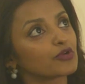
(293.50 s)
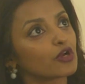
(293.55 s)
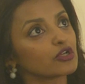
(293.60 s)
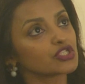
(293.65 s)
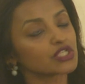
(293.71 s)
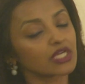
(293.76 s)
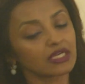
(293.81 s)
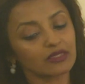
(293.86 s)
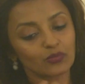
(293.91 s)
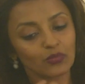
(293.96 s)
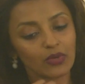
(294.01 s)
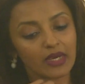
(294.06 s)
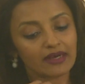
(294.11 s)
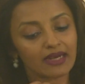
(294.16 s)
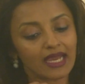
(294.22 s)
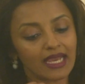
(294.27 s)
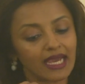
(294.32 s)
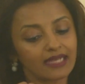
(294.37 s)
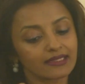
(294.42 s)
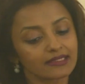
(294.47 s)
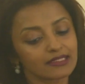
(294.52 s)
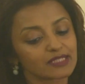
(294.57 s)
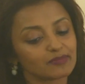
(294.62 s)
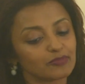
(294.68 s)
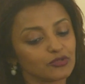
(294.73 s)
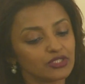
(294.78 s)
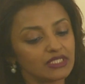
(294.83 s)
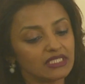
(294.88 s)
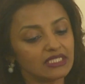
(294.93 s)
project where I had this
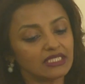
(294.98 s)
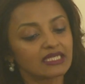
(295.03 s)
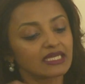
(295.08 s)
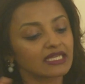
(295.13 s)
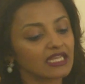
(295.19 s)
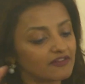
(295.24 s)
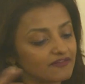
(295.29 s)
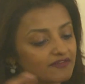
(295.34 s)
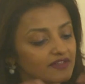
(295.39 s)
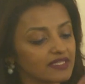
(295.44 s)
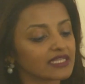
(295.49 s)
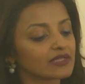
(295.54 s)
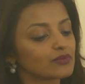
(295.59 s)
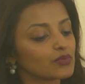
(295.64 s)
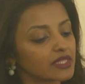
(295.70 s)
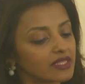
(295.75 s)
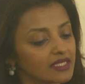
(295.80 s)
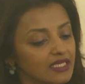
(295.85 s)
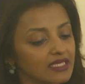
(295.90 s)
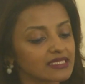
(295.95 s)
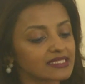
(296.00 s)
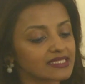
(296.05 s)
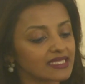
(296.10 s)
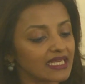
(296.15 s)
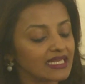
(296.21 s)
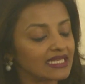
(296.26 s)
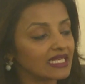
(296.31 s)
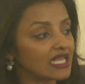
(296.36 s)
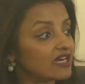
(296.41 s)
boutique and I filled it with things
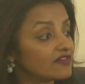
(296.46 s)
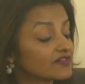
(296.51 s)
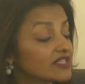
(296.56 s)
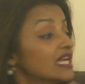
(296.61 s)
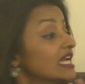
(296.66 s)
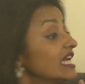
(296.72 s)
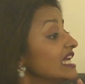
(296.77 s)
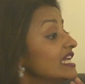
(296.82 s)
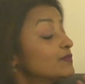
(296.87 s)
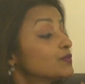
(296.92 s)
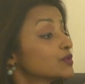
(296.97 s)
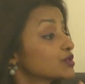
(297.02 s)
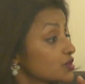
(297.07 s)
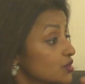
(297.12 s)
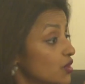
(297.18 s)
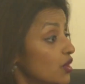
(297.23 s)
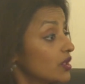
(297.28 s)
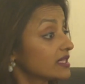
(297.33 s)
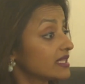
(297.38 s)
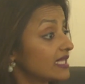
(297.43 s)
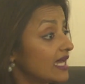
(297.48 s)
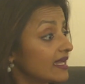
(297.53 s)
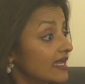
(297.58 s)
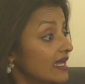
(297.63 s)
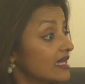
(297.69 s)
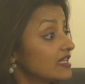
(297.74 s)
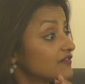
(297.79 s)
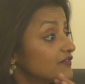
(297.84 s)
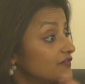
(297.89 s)
that I loved. It was not that.
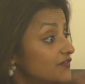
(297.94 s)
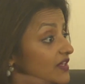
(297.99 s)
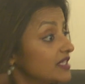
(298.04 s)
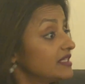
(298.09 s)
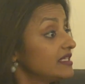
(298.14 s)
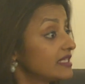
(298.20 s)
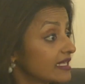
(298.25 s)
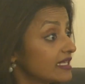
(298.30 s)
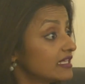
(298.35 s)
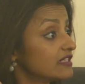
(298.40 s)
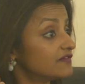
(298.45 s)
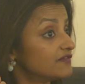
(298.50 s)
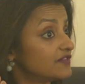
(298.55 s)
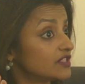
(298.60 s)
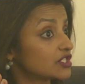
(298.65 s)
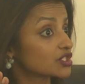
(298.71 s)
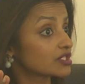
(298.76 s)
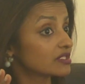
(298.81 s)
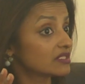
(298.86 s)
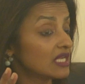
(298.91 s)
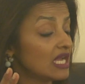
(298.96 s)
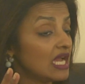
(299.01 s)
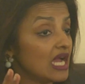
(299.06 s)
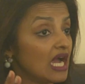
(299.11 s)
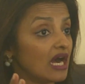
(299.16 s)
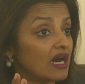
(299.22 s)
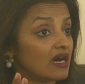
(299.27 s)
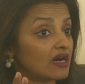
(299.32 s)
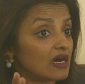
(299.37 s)
I had a very clear vision.
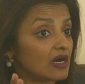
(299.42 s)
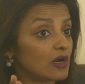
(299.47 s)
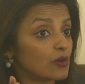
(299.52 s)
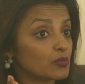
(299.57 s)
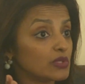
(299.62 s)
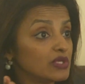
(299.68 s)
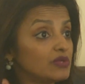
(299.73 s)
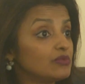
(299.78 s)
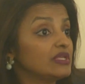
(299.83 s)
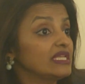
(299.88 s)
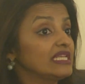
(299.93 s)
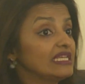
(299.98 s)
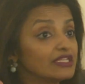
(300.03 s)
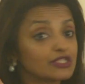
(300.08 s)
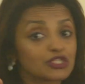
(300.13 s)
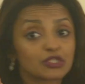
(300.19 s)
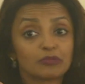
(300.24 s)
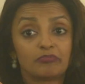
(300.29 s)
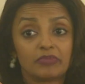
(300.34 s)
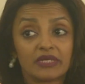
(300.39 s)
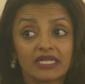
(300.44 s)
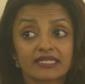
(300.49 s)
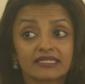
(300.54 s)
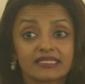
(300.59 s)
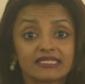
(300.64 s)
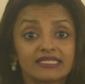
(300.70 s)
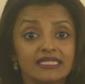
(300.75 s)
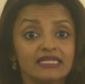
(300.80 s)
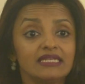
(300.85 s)
We needed to build
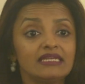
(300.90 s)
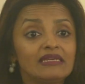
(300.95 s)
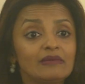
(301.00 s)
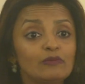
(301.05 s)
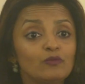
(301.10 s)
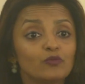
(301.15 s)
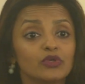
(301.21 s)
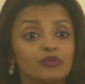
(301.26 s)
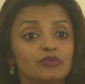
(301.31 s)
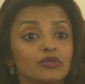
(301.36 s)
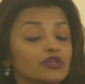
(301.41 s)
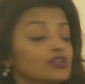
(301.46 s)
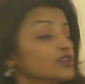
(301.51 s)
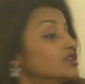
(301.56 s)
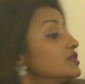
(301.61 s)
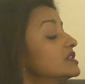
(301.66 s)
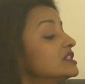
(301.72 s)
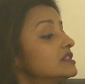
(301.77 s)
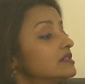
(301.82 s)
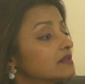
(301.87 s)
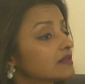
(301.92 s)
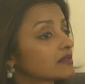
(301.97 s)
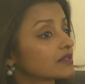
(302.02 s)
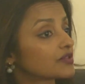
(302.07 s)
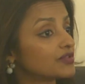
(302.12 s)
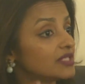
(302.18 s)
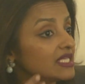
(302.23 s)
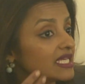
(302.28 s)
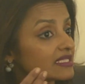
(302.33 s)
a team. We were going to
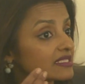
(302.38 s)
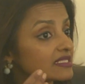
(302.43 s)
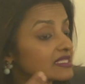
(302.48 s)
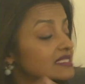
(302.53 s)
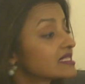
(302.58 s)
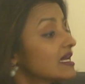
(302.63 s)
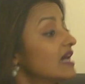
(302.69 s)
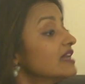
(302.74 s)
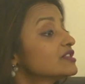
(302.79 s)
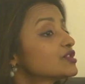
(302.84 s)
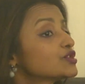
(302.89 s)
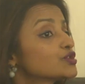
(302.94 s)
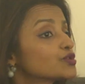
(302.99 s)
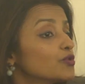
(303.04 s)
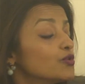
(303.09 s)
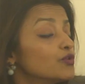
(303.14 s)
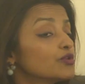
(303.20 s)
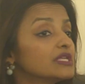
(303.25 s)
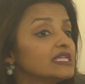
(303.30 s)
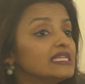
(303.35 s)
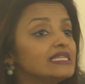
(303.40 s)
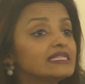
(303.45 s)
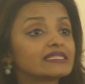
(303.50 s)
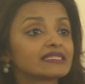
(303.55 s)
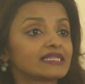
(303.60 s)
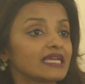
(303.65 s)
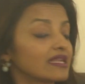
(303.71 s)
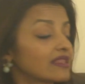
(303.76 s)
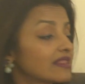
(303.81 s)
create design
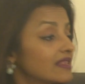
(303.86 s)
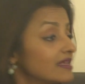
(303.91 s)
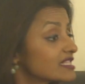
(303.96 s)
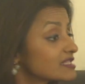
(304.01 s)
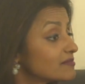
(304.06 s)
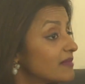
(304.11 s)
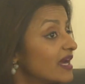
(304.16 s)
stories, get things